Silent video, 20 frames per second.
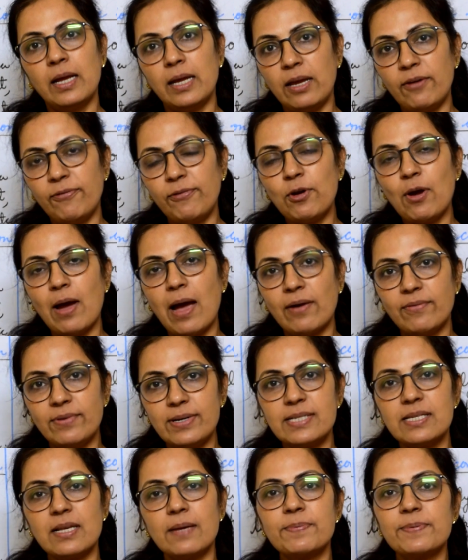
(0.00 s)
If you
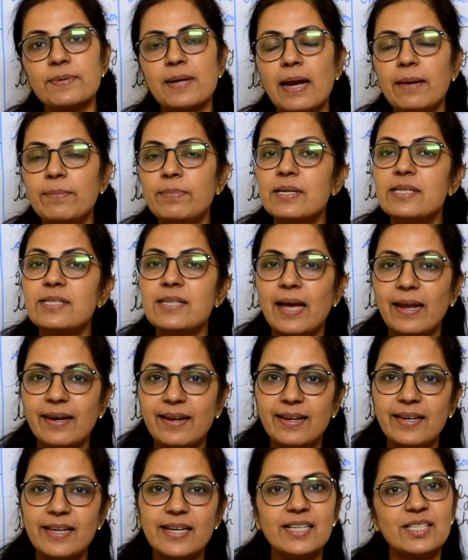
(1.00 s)
haven't subscribed the
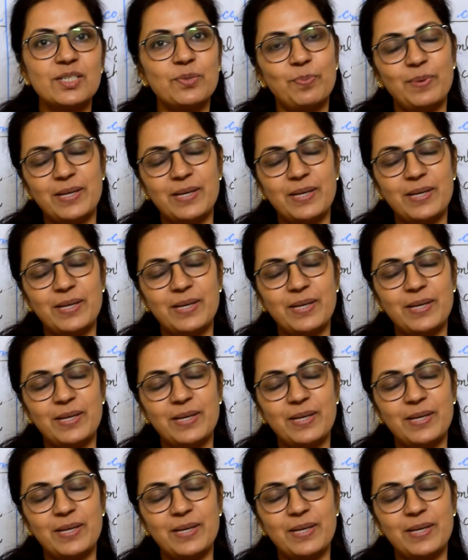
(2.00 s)
channel yet,